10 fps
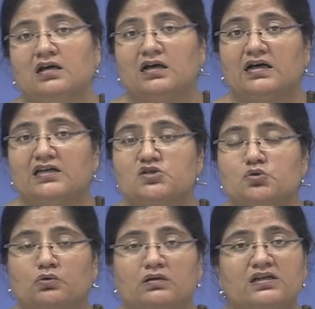eyes
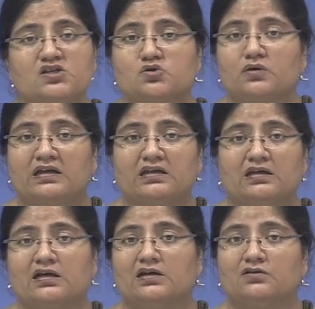only. So any
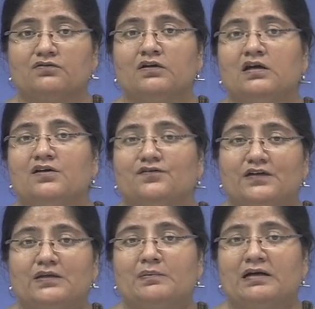kind of
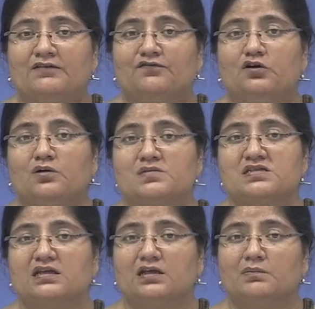feedback forms
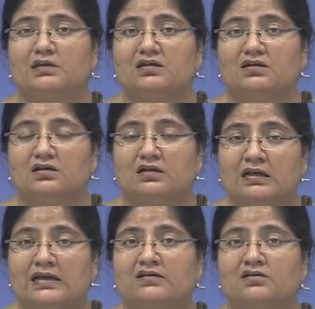that are being
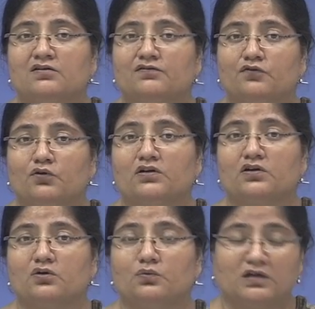collected for
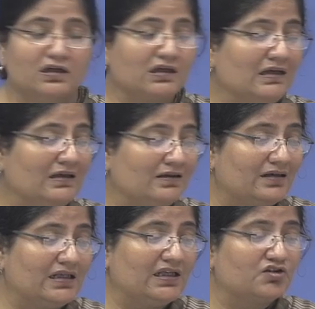your work
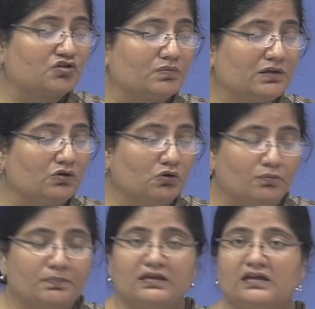needs to be
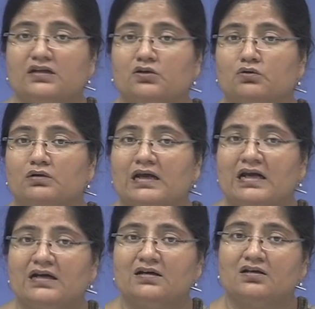openly known,
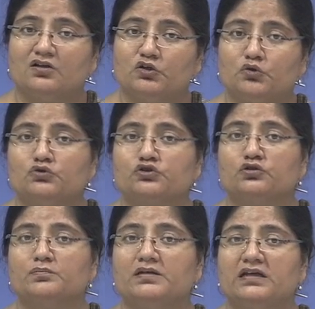and you
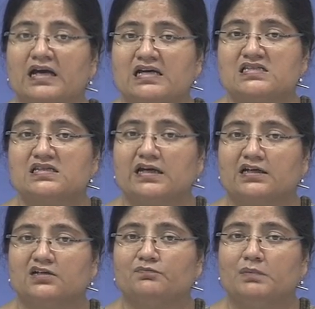should be, as the
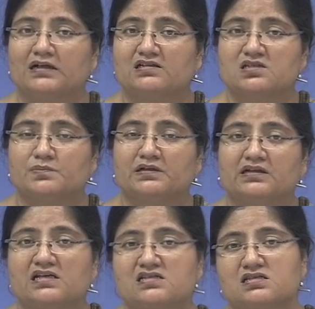active participant,
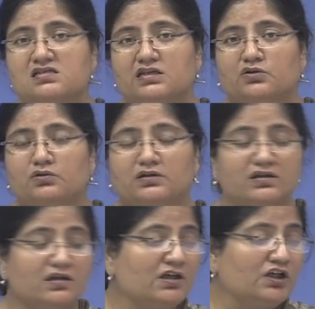as the stakeholder,
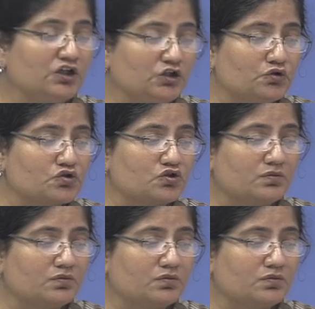you should